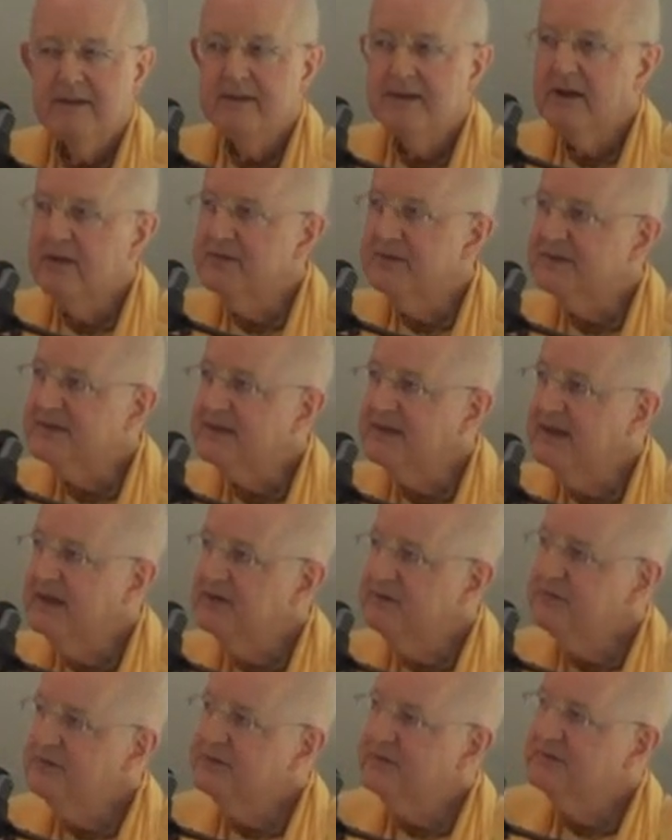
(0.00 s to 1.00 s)
Now the
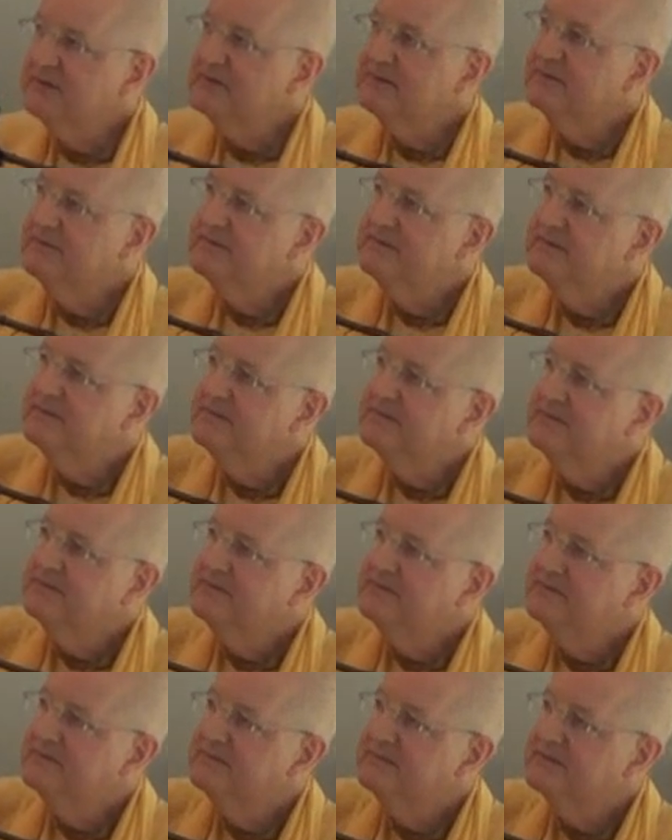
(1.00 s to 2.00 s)
schedule
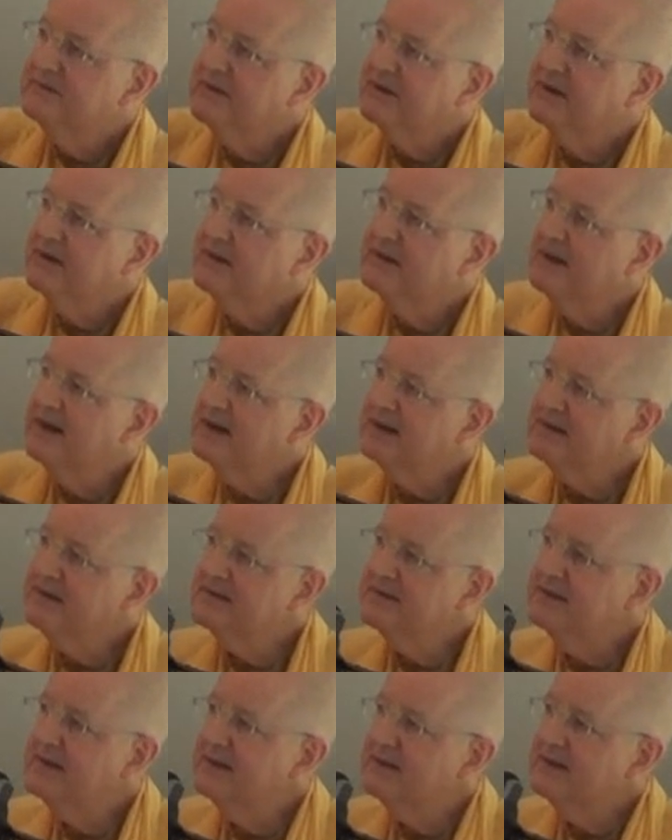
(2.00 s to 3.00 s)
clock
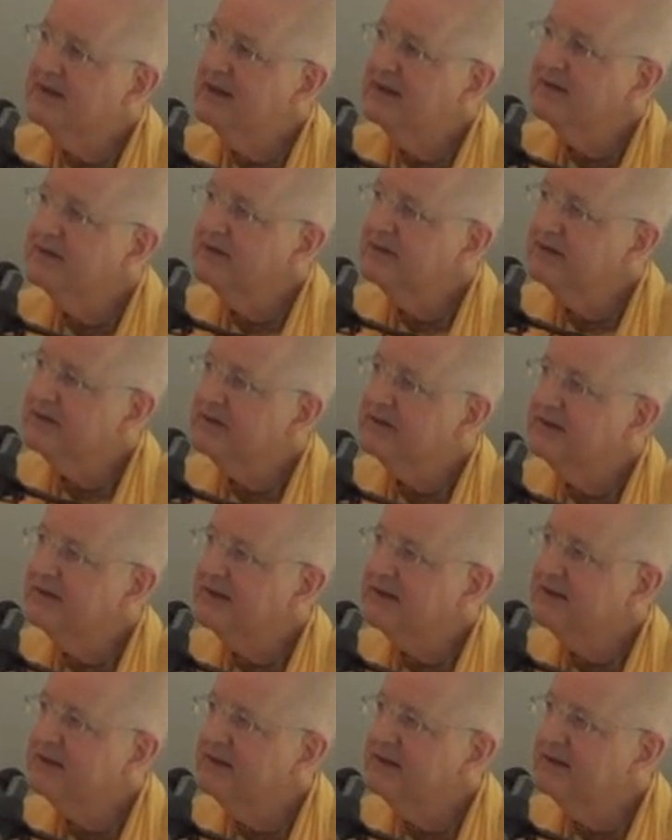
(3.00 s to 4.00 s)
is not telling the
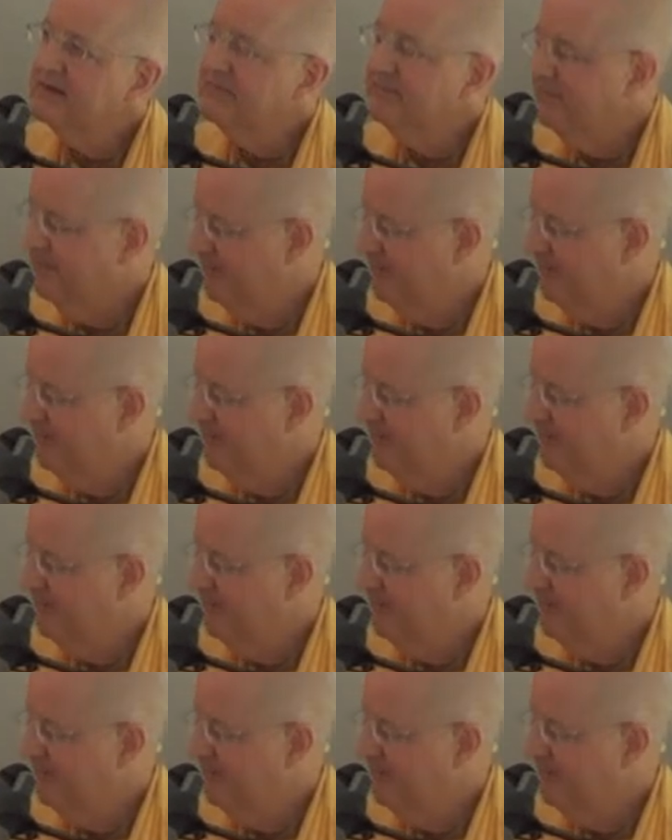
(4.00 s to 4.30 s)
correct time.